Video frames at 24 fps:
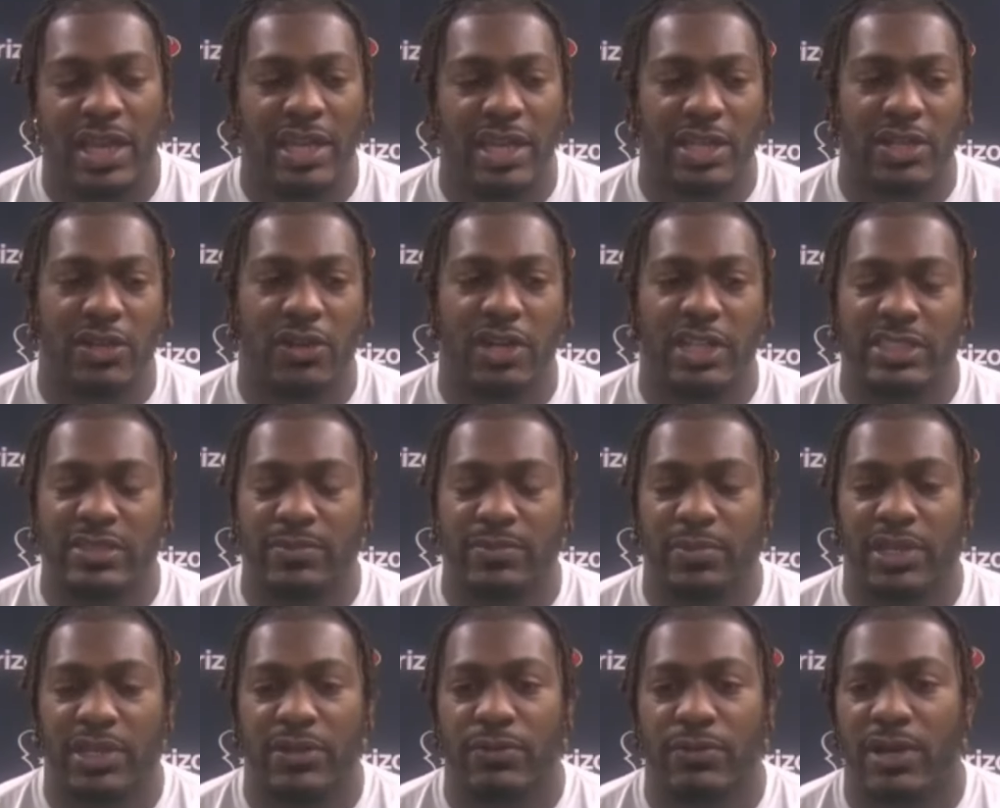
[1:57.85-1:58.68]
you know, that's
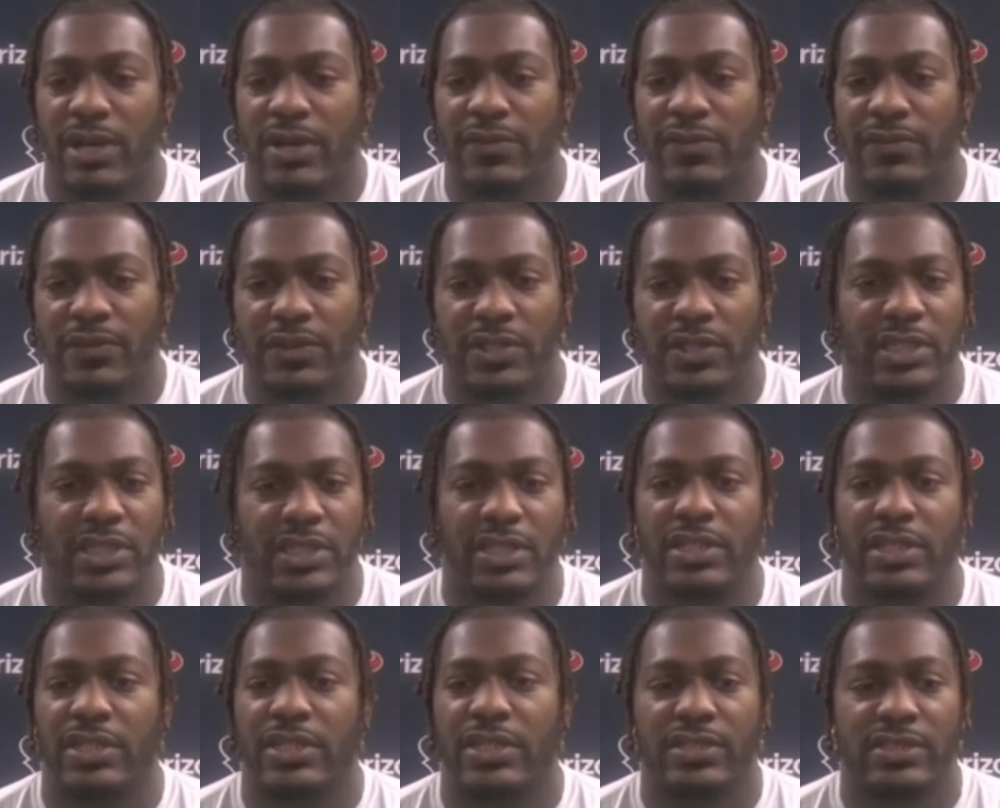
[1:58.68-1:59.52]
been around for
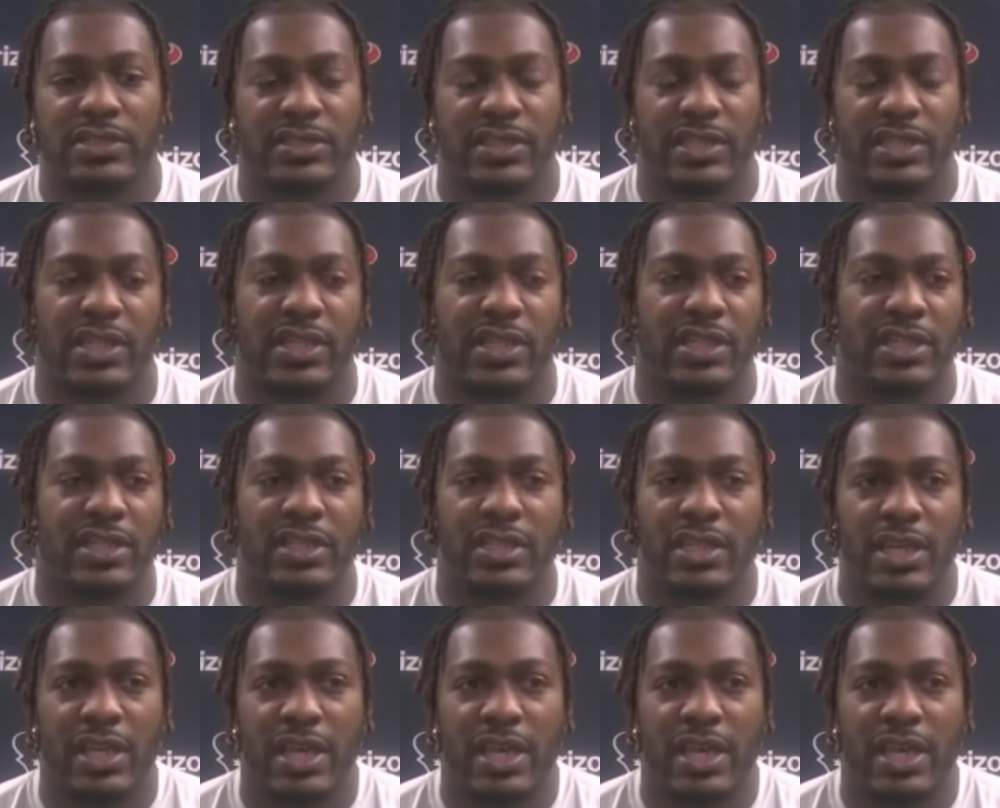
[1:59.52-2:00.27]
years. And